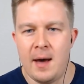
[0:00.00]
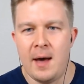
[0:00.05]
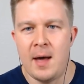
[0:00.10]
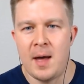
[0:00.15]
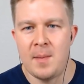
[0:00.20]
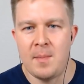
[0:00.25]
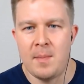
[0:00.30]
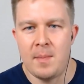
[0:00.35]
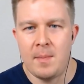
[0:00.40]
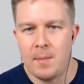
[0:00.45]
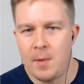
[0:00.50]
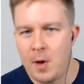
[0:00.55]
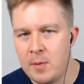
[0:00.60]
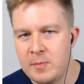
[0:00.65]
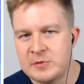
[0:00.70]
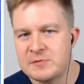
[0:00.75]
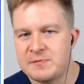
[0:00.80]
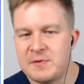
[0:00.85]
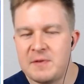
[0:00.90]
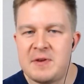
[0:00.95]

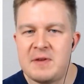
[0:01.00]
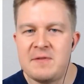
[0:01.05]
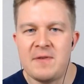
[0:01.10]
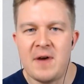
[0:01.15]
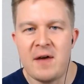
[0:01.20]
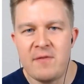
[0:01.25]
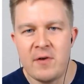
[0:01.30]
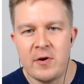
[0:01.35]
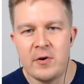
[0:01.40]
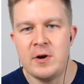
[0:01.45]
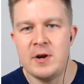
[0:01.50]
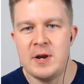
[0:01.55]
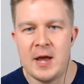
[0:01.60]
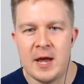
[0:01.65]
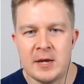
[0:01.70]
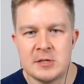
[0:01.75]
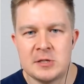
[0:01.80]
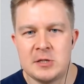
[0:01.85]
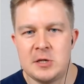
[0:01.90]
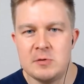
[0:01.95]
Almost 5,500
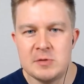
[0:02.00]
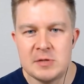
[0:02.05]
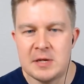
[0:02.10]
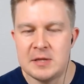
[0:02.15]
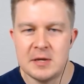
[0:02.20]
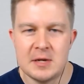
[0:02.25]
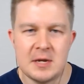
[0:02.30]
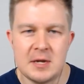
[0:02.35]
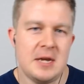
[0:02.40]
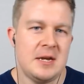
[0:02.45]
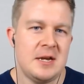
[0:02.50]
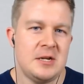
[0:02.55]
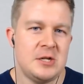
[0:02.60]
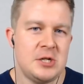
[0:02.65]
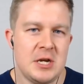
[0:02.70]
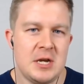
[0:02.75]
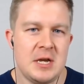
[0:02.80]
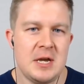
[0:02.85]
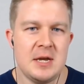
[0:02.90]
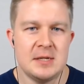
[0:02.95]
decks using the
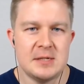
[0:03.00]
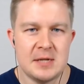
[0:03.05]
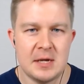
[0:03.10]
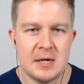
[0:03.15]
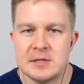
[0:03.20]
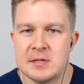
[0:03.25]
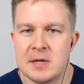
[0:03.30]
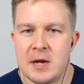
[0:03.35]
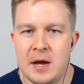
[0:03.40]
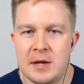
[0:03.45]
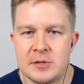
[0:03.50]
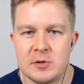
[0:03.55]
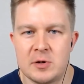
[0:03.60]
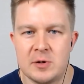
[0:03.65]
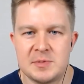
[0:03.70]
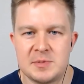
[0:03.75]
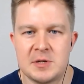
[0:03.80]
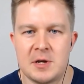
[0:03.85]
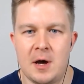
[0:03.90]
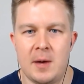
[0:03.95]
Kiki-Jiki and Zealous
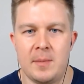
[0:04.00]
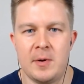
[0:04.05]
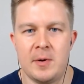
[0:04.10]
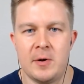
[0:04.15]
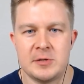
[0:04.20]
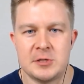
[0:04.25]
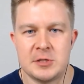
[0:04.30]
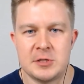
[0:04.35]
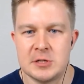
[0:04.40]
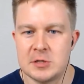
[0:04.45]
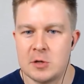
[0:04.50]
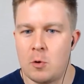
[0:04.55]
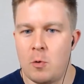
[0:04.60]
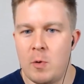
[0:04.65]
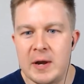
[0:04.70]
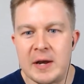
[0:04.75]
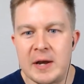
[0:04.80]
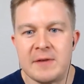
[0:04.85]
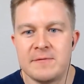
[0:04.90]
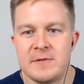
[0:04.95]
Conscripts combo. It's just
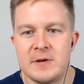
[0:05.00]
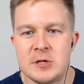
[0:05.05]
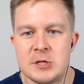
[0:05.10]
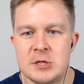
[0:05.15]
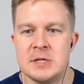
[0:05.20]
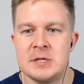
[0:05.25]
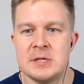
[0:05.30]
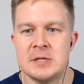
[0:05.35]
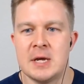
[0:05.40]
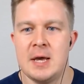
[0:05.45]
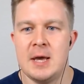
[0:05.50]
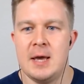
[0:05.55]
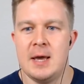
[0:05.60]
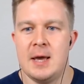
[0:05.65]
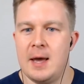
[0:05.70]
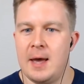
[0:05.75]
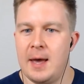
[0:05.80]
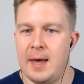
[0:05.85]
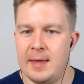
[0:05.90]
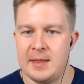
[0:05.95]
quick, efficient,
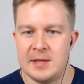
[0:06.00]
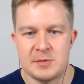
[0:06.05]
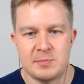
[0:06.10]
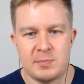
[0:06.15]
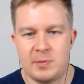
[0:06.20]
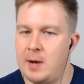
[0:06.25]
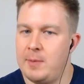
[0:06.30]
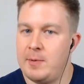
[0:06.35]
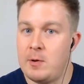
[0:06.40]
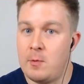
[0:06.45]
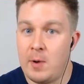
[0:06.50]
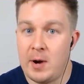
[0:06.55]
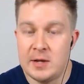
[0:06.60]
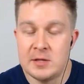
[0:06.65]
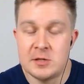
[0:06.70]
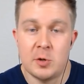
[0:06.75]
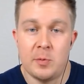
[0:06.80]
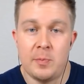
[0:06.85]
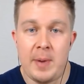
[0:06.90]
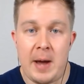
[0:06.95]
and that's probably why
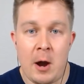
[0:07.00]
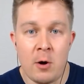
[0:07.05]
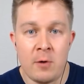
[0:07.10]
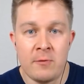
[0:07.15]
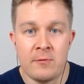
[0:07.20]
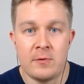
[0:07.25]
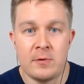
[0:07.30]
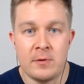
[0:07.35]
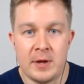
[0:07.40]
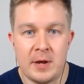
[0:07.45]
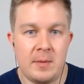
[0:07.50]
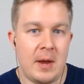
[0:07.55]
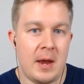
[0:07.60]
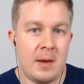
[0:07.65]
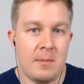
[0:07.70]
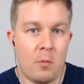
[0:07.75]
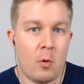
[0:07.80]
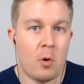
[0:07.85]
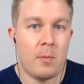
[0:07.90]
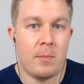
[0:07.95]
it's so powerful
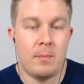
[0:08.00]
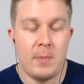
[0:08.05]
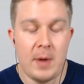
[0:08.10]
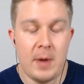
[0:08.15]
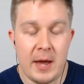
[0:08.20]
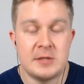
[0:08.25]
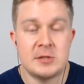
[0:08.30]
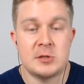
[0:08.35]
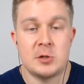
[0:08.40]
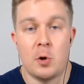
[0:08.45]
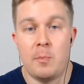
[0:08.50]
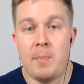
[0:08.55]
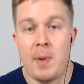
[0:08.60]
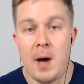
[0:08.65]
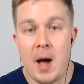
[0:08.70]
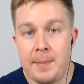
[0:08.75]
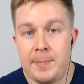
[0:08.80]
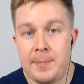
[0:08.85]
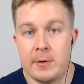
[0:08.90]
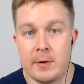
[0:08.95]
and so
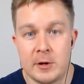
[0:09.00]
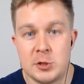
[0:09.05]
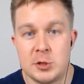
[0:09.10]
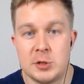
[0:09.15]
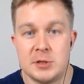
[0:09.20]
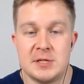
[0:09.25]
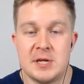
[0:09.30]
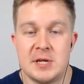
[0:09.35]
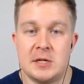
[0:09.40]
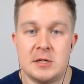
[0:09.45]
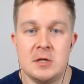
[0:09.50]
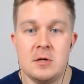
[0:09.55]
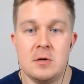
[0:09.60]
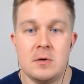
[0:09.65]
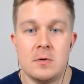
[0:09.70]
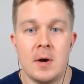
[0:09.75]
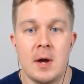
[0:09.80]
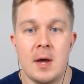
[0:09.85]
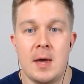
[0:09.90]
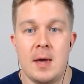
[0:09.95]
popular, I should say,
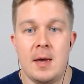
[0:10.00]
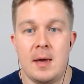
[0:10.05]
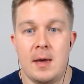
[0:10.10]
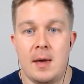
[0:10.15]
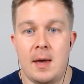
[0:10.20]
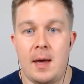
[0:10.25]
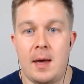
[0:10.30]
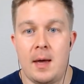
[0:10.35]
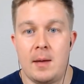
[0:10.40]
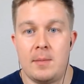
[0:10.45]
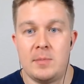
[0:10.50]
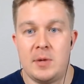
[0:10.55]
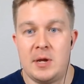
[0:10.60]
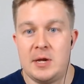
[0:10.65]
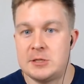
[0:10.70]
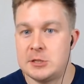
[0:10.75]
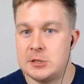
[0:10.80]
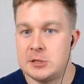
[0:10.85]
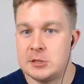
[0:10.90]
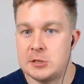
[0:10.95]
too.
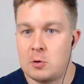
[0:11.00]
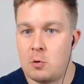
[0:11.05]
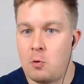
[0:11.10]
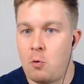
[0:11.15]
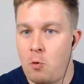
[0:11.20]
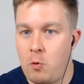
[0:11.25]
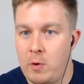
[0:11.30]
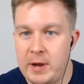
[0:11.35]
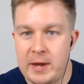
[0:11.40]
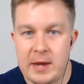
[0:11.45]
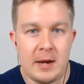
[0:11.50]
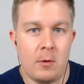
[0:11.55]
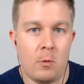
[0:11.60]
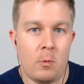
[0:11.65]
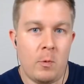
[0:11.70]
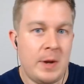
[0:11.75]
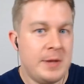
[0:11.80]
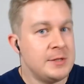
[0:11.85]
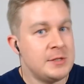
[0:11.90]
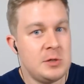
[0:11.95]
It's just quick and
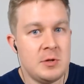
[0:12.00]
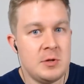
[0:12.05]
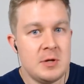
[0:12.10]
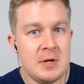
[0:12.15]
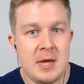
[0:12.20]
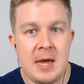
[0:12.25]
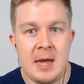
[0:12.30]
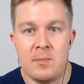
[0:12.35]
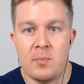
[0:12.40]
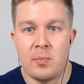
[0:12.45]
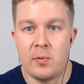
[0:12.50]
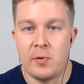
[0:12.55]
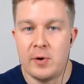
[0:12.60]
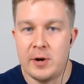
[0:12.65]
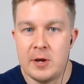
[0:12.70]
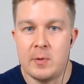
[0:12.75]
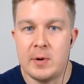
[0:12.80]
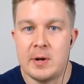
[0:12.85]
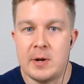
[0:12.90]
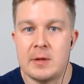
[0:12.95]
it wins you the game
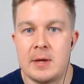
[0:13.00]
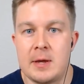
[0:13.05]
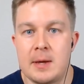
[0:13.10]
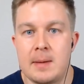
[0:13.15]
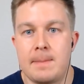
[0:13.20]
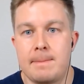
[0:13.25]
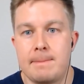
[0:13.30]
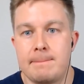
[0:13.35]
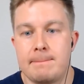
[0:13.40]
pretty quickly.